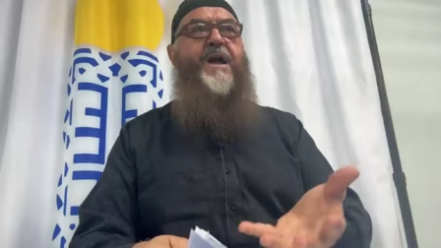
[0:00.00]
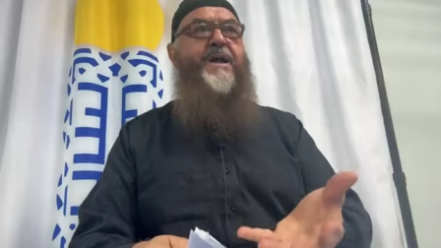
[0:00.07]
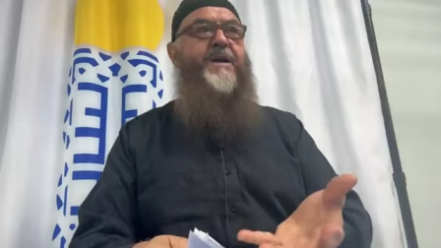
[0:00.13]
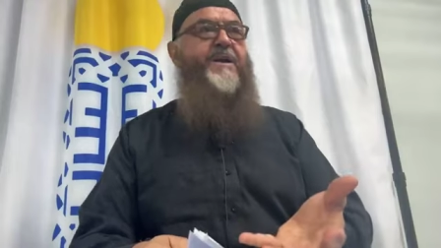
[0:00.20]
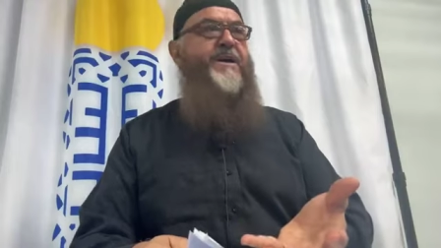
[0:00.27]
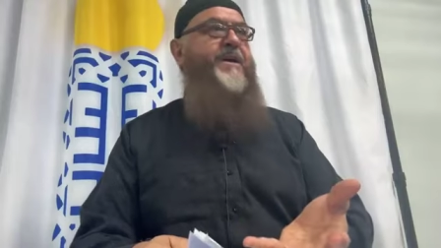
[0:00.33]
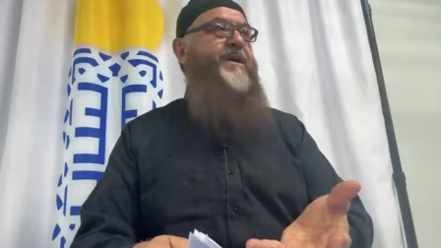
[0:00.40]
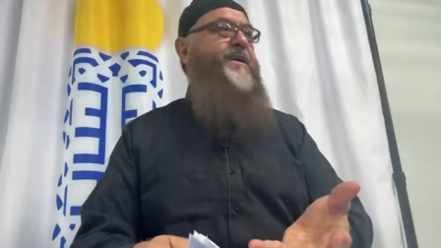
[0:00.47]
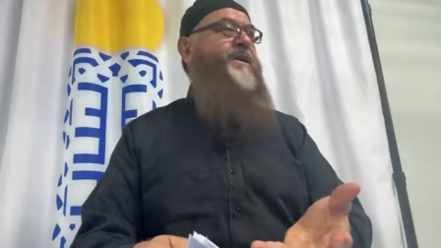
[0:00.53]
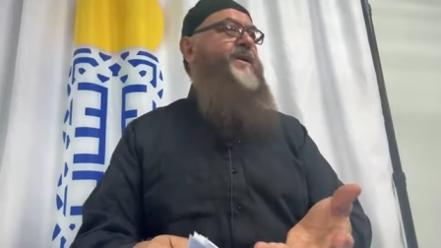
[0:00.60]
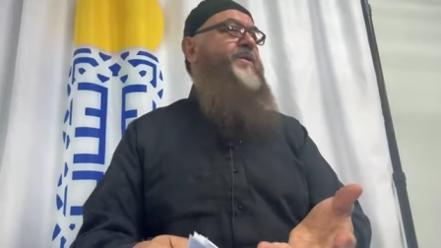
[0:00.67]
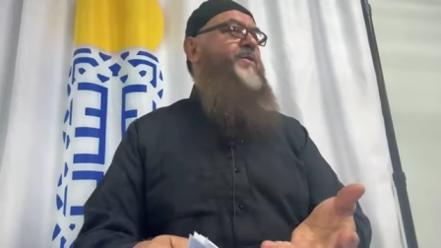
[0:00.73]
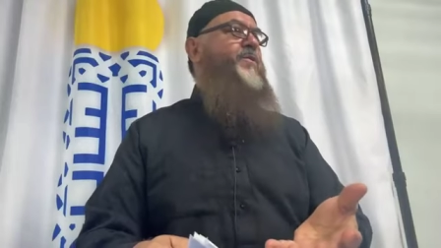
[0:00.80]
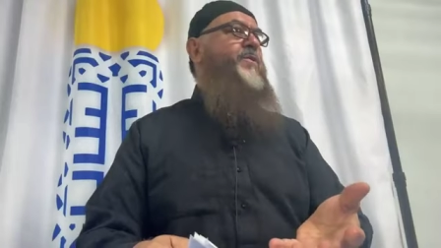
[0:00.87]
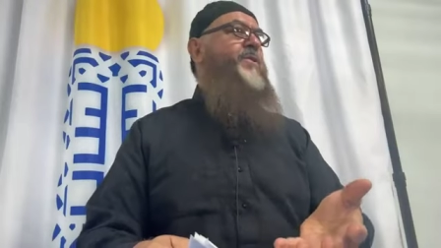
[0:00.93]
you like
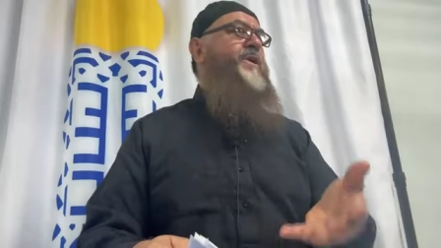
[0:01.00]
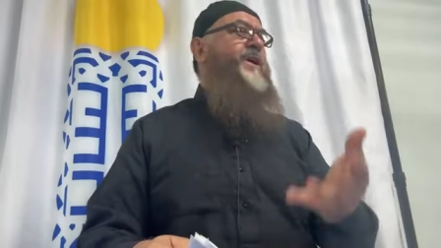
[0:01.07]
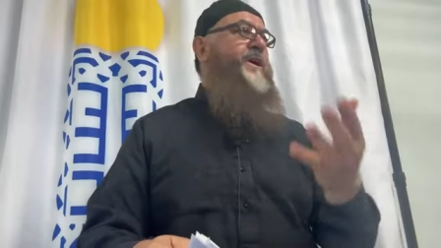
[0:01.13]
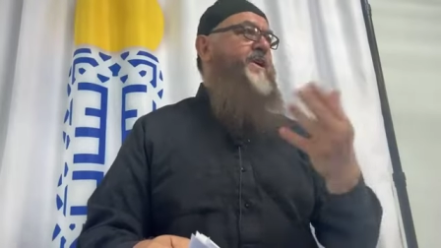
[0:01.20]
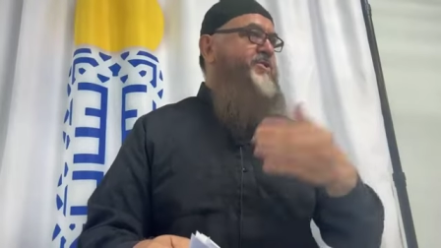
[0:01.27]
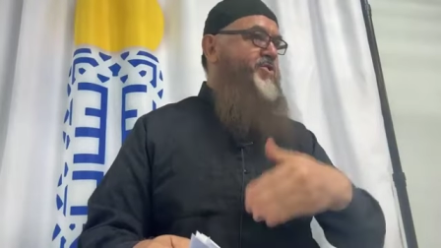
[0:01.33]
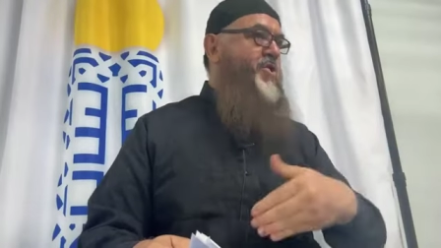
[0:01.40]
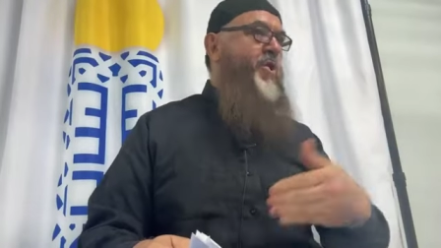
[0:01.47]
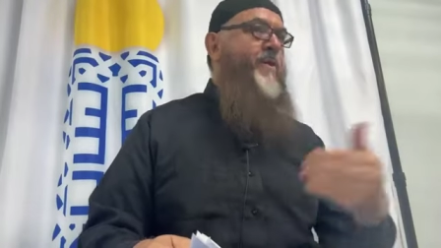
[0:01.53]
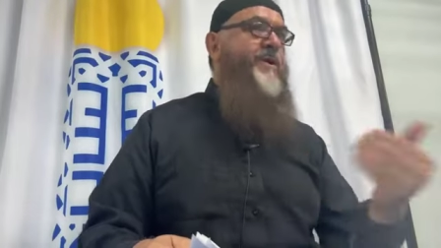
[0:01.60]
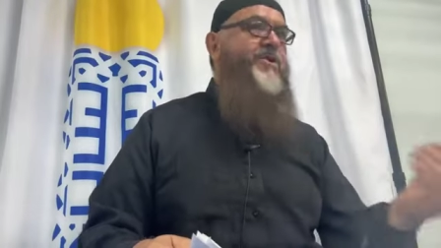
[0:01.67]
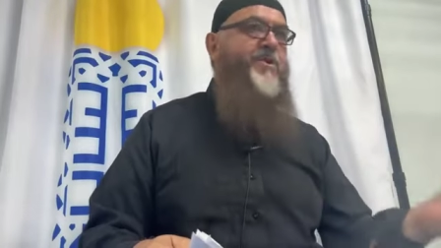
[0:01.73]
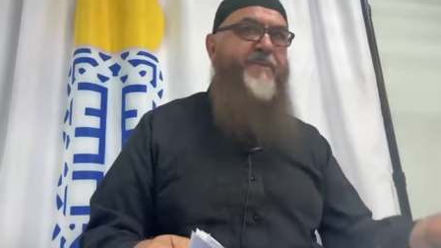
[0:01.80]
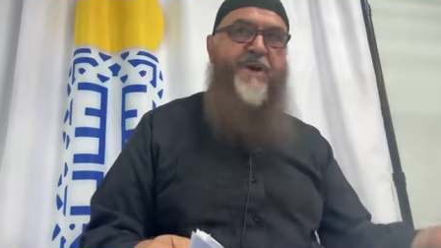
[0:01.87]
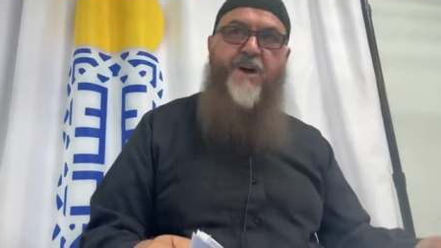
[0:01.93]
is
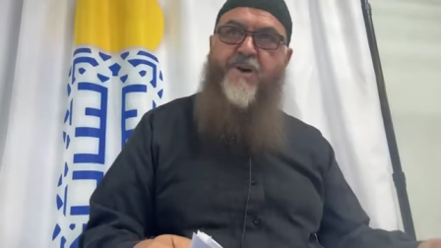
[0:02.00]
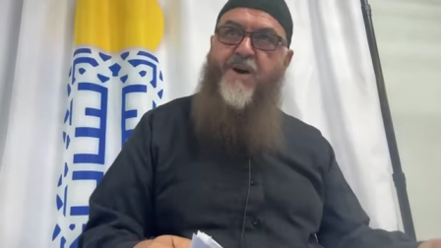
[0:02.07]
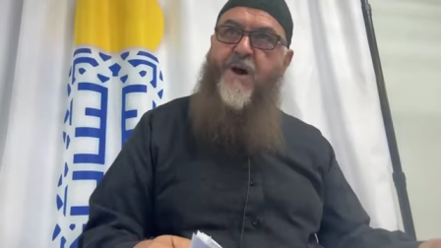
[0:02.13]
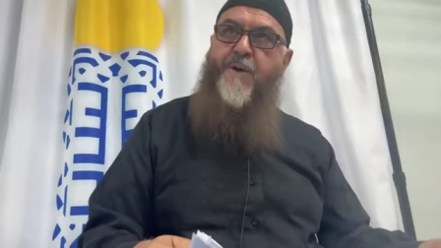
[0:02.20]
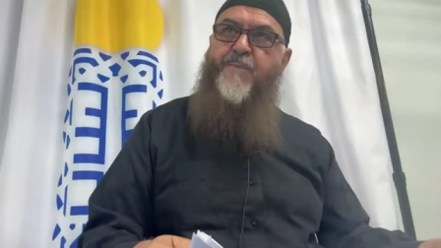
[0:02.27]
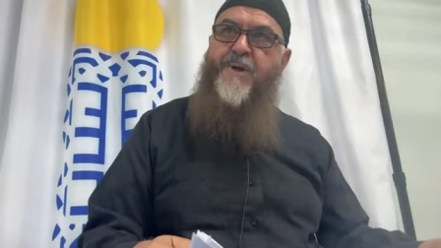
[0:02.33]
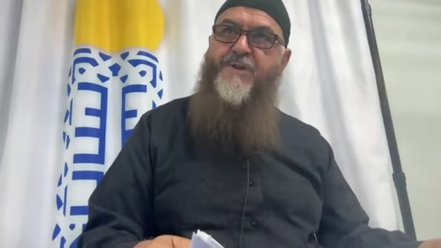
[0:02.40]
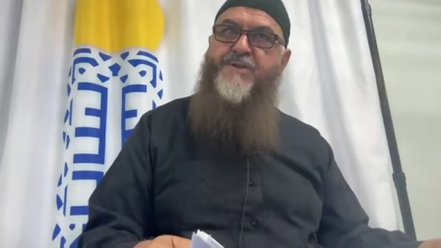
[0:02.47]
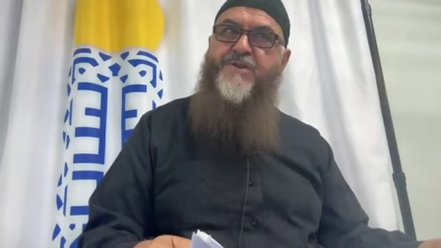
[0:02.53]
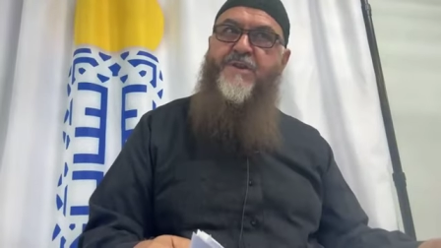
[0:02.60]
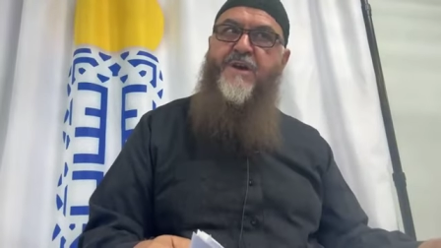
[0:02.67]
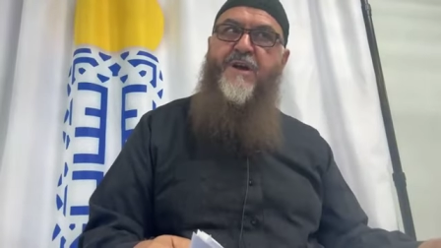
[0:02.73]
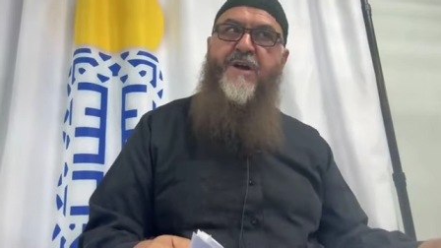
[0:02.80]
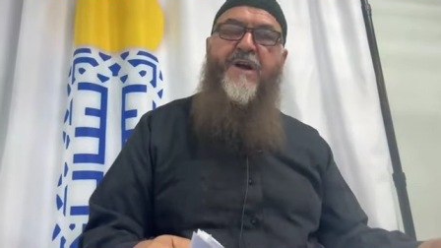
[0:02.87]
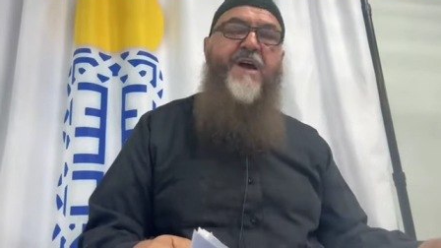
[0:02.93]
going to be accomplished